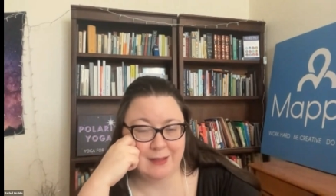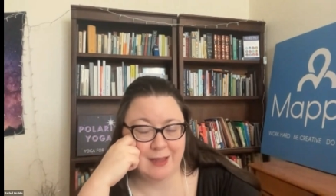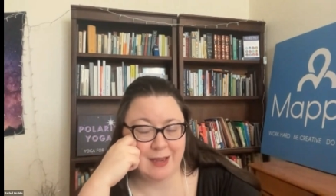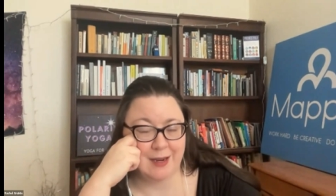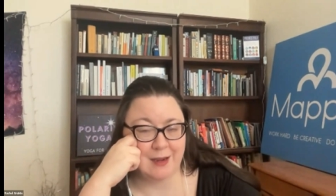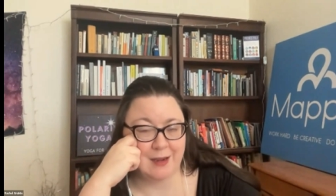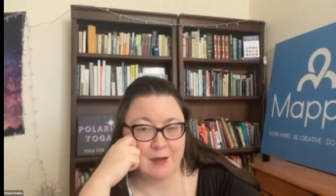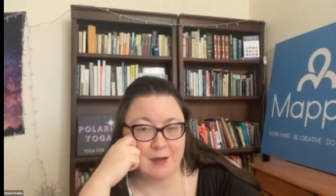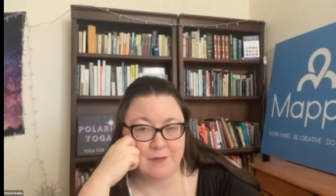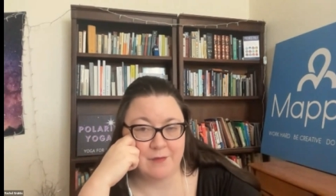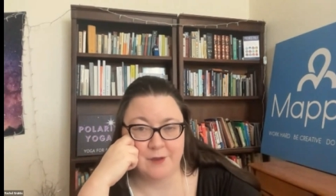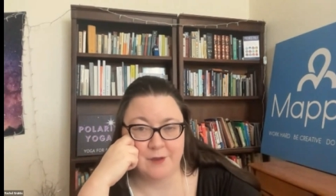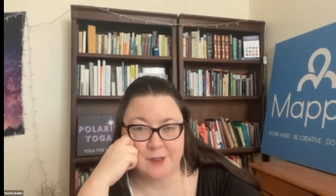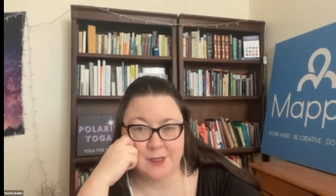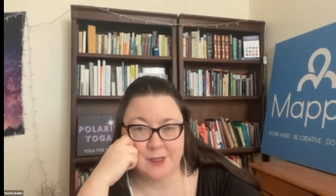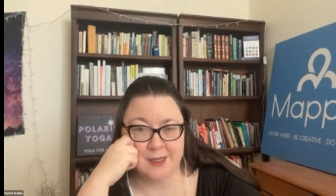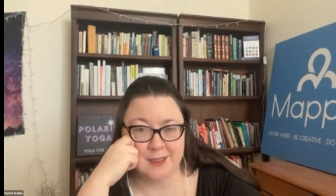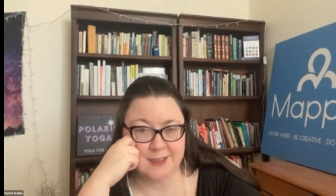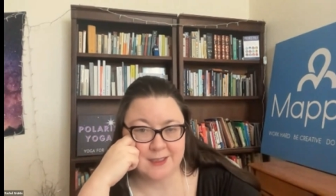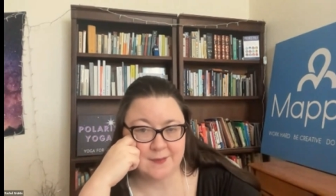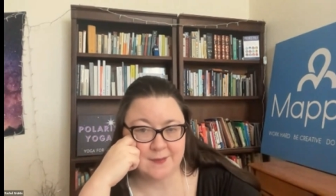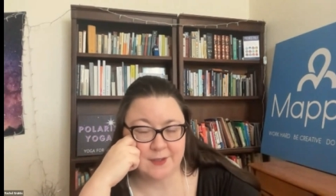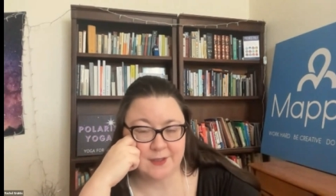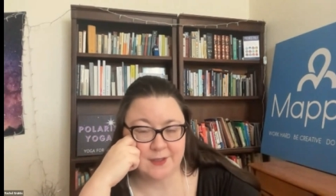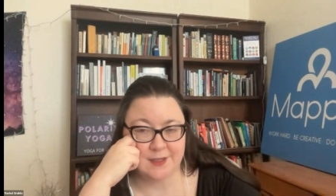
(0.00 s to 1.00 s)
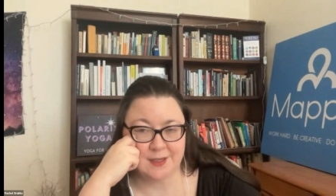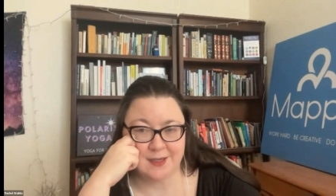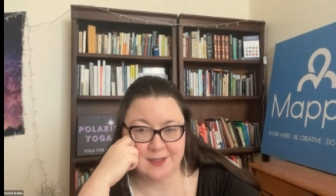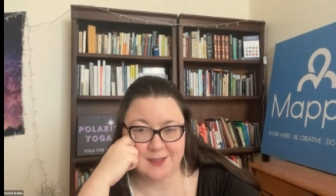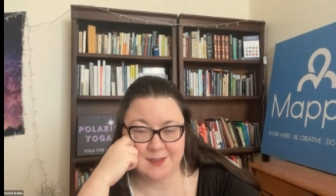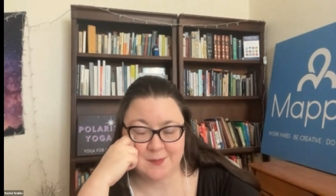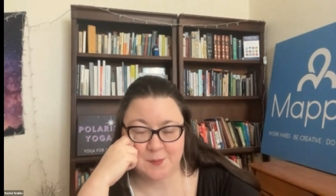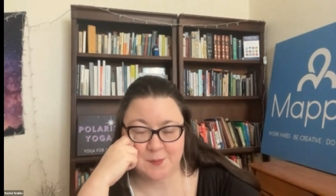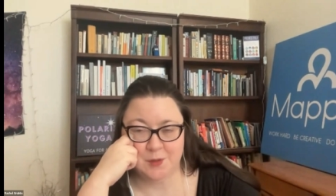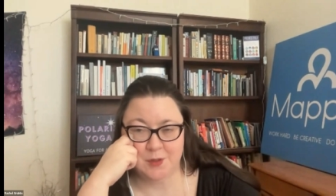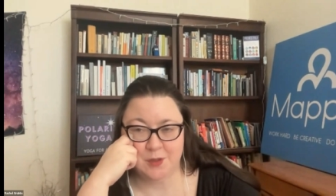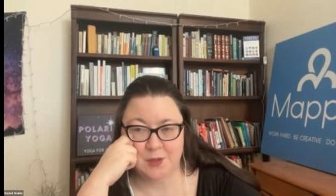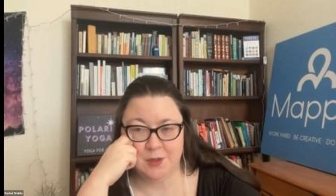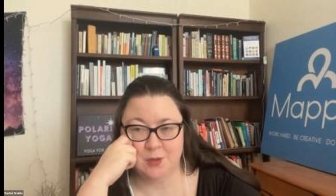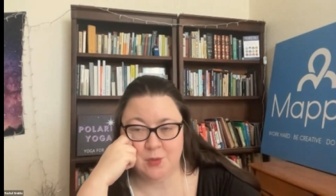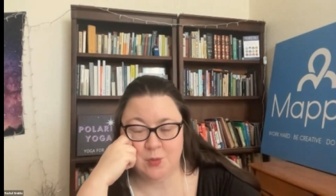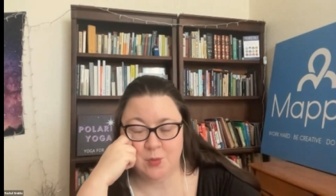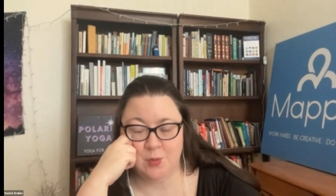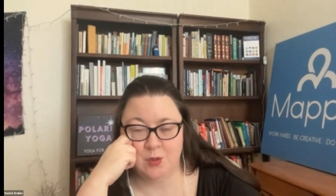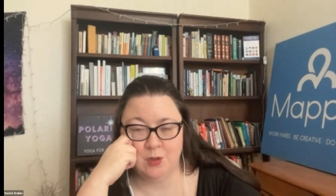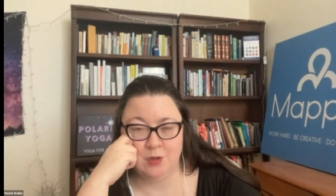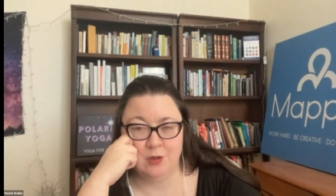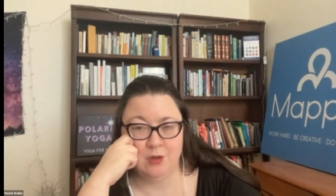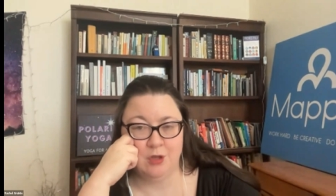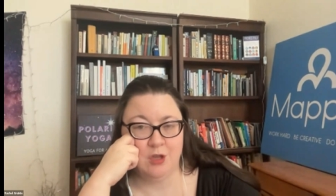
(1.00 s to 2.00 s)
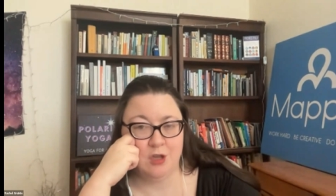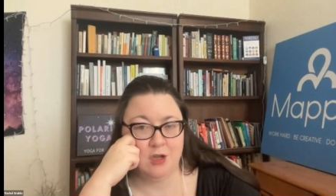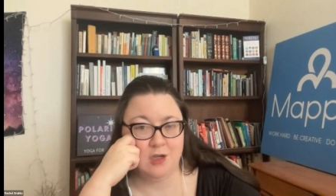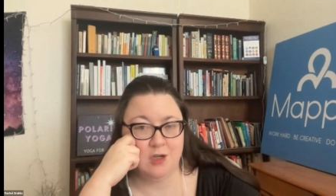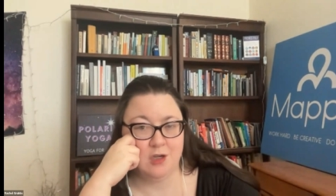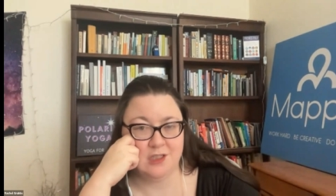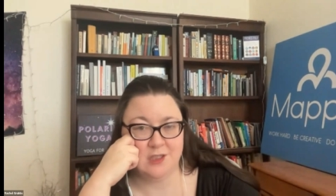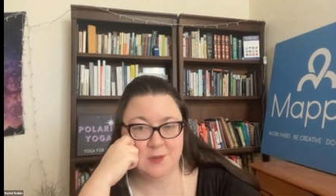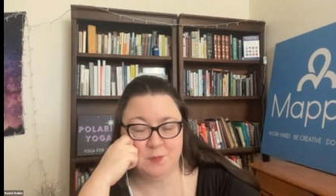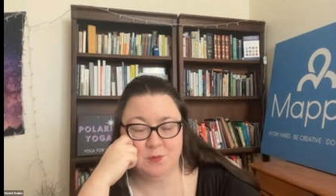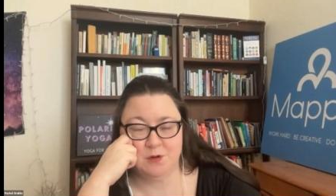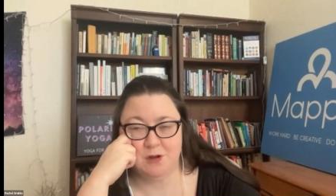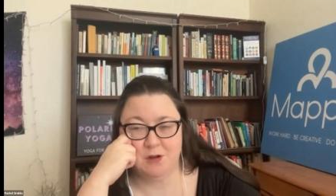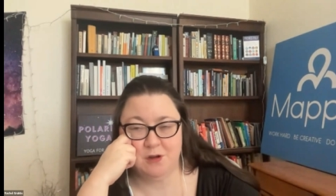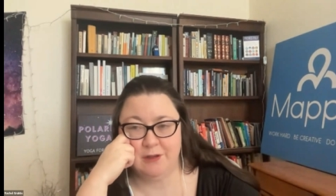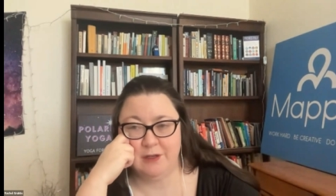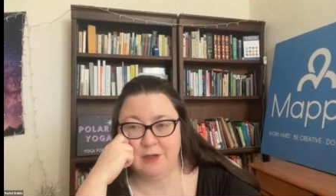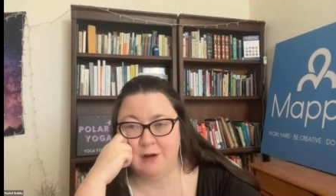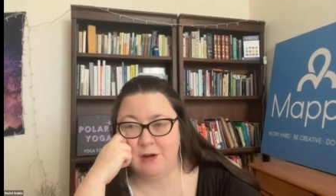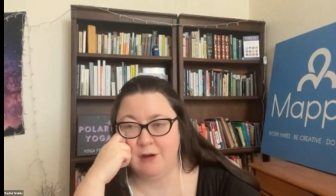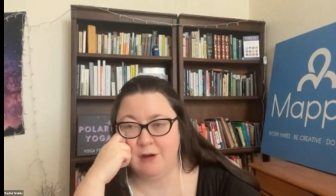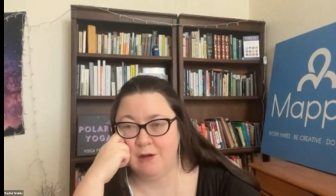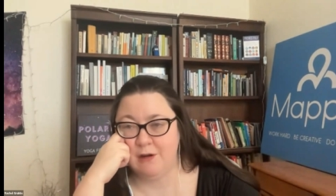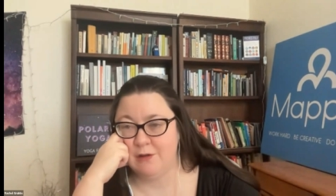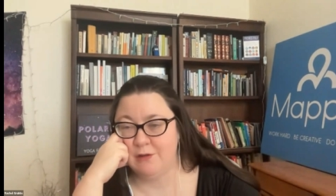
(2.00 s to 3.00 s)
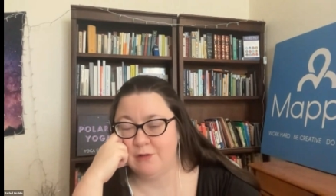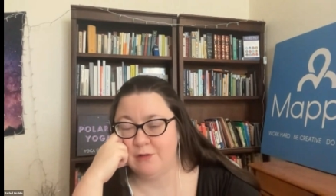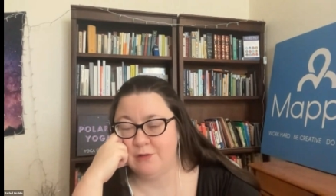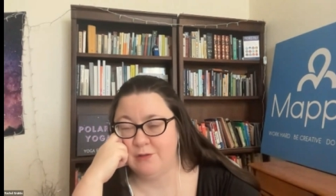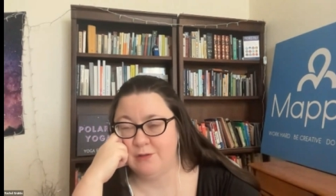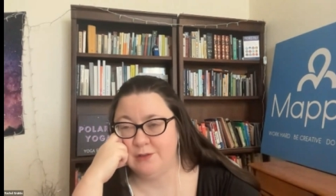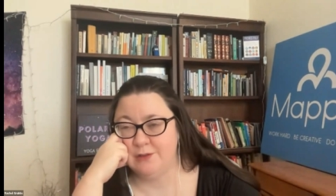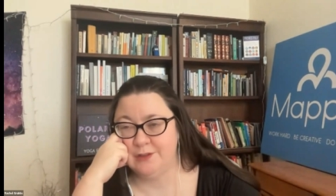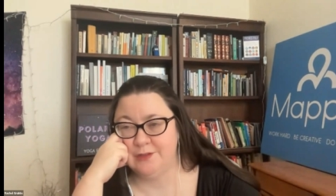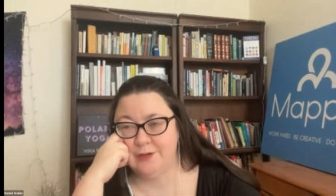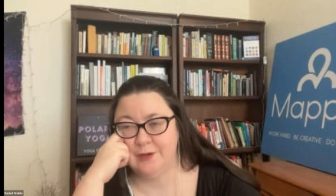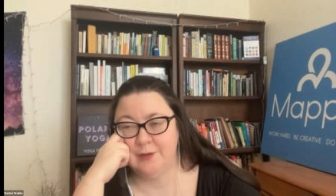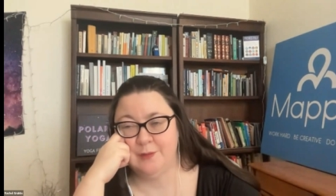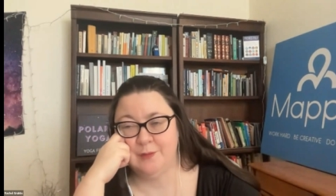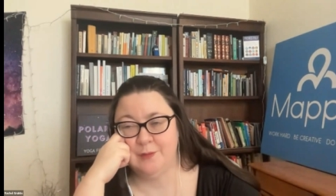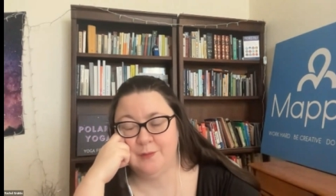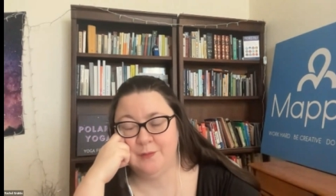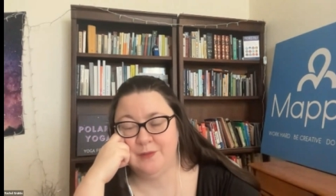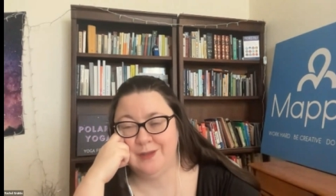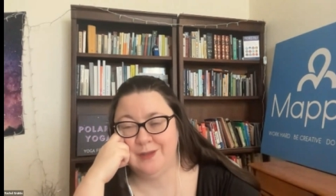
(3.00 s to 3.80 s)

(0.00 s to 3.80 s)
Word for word: Like a philosophy textbook or long, sprawling articles from,